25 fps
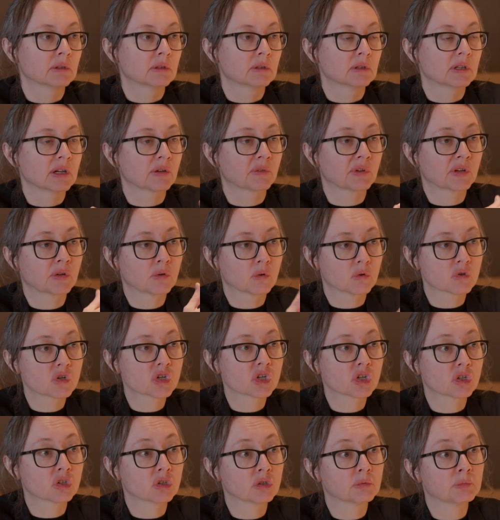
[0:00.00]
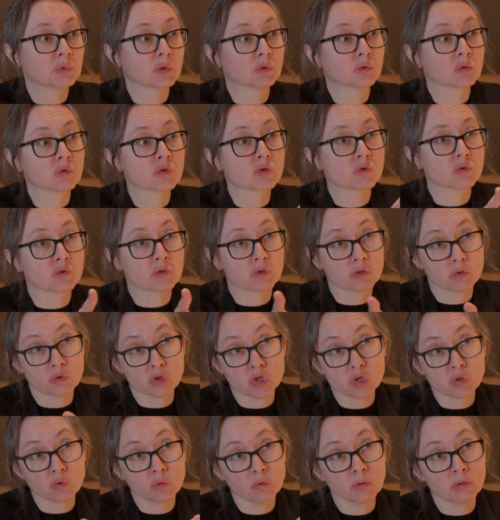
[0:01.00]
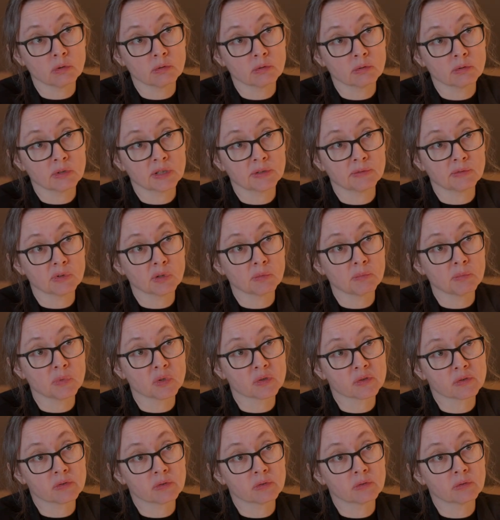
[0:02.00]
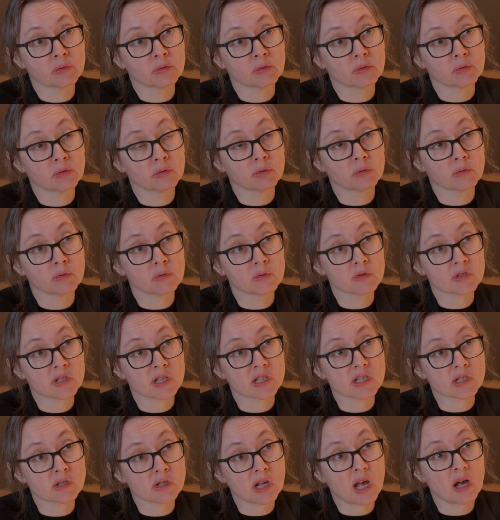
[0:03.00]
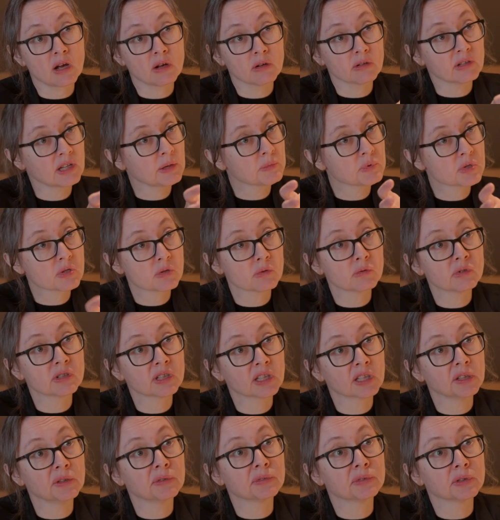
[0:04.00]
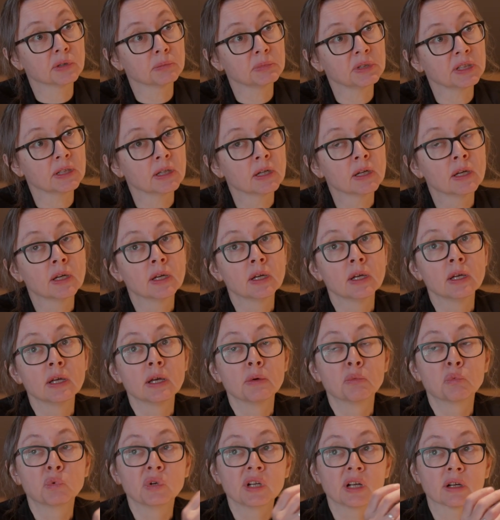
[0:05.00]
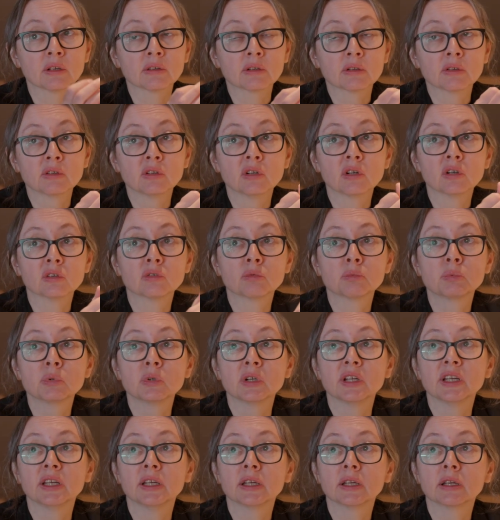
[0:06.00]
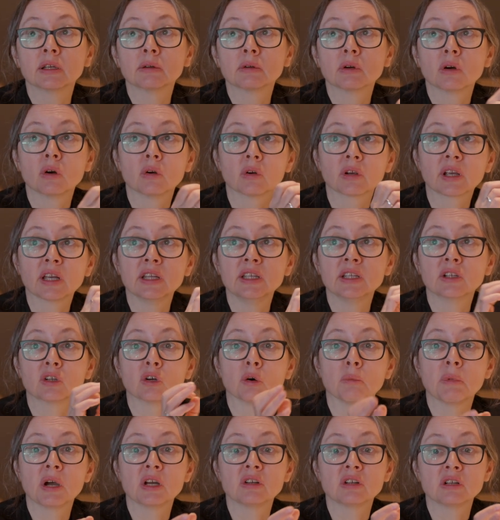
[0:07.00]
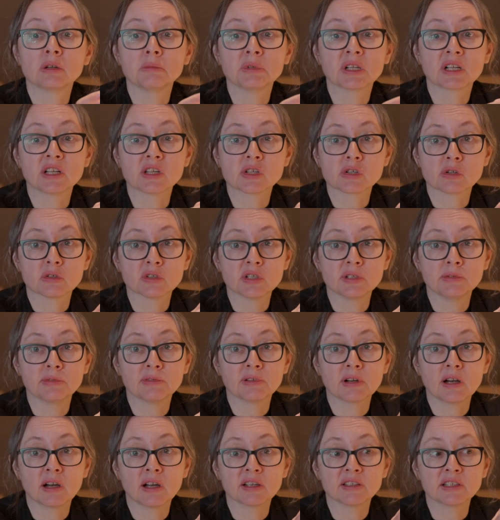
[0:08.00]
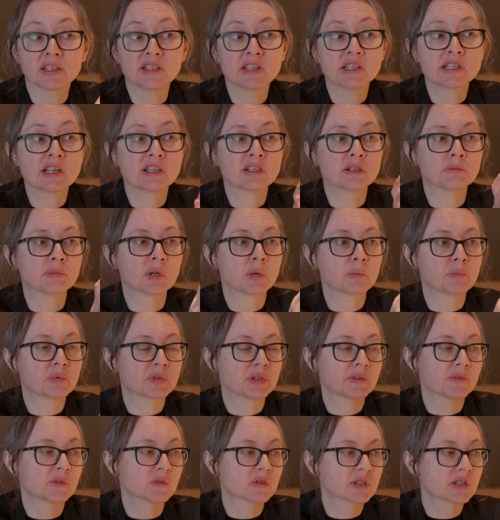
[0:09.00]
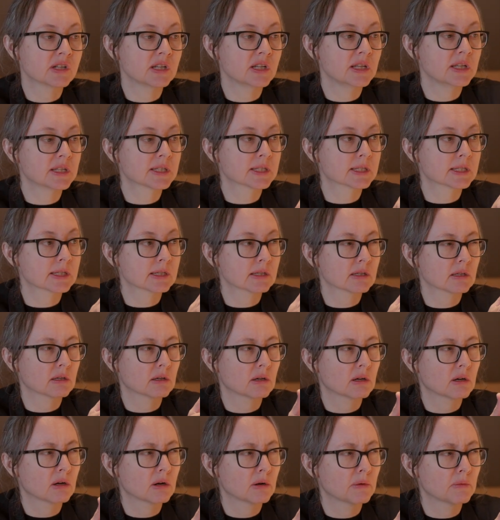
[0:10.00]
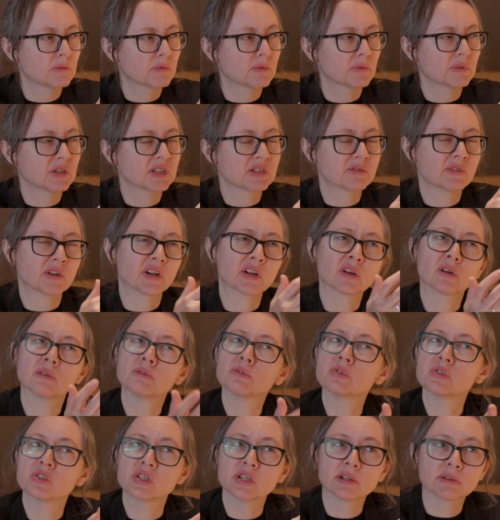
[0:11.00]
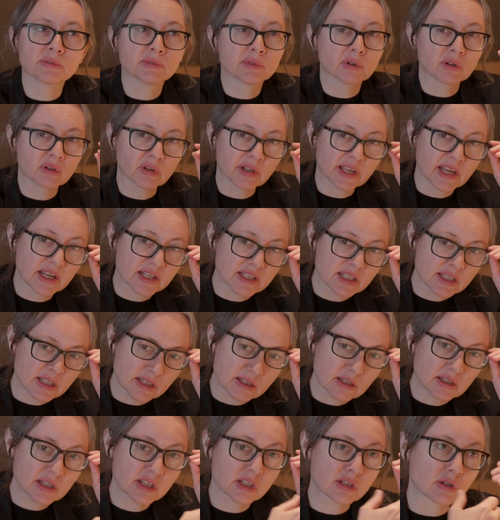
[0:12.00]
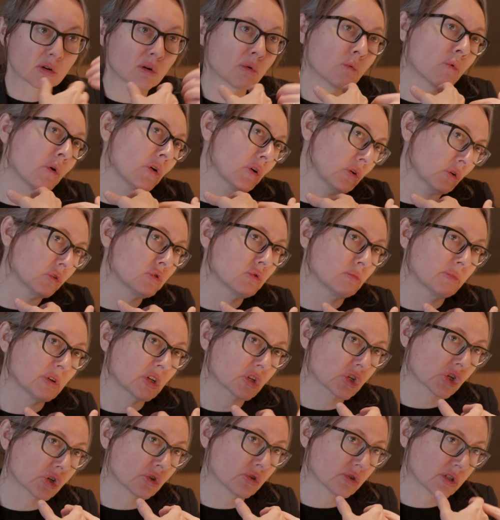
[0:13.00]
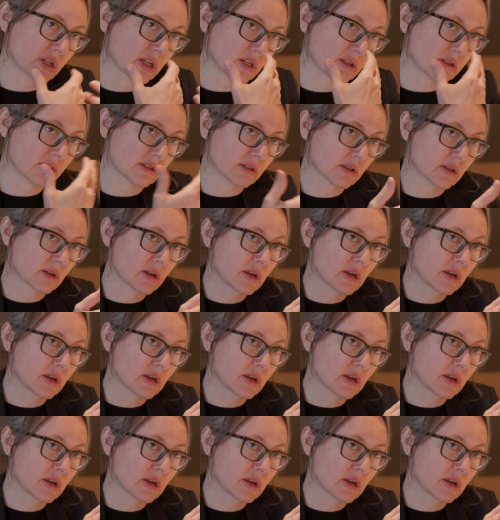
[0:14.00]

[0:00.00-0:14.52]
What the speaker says: agriculture, but also social development. So that's an absolute key for me. We are not putting organic or biodynamically certified. I did that in my previous list. It's very confusing for the guest. It's our work to make sure that